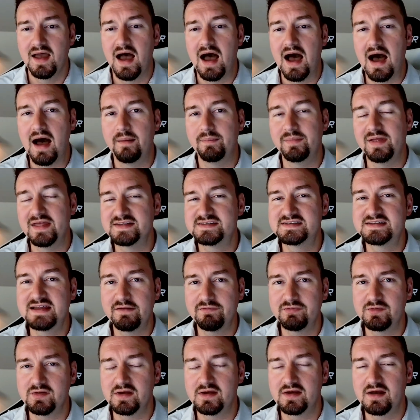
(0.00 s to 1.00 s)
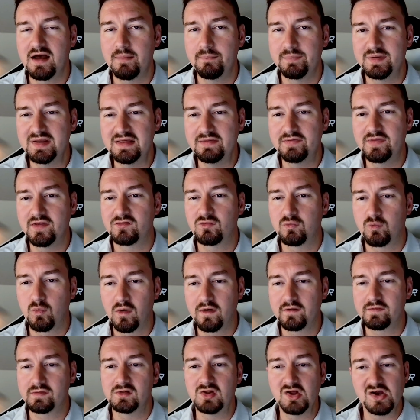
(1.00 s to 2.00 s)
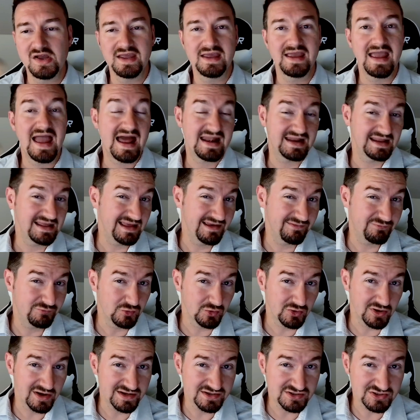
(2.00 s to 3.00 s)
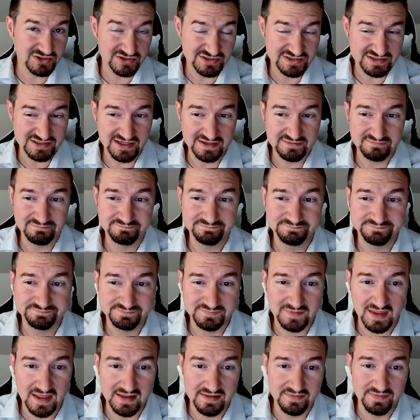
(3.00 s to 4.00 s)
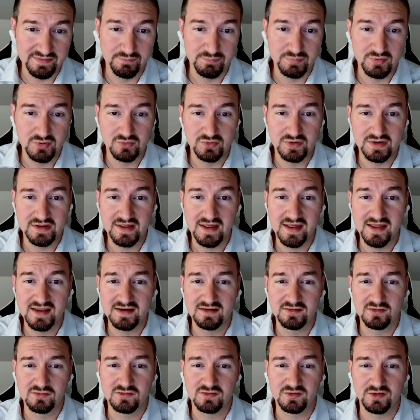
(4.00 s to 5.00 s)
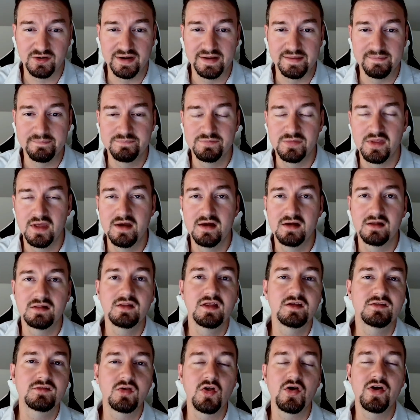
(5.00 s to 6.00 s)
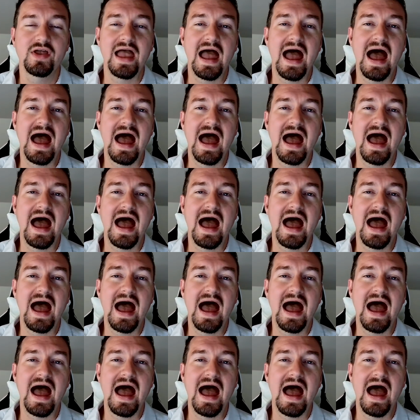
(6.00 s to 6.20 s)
um, it's definitely a company that's worth looking at if you're interested in the beauty industry. Let's look